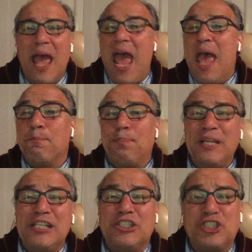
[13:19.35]
And
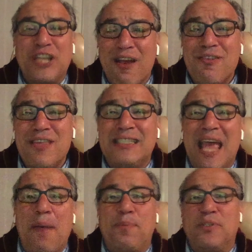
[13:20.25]
please share this
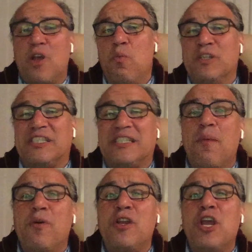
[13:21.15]
episode with
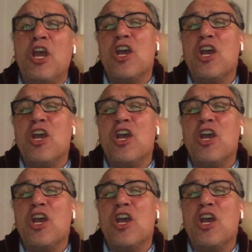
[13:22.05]
someone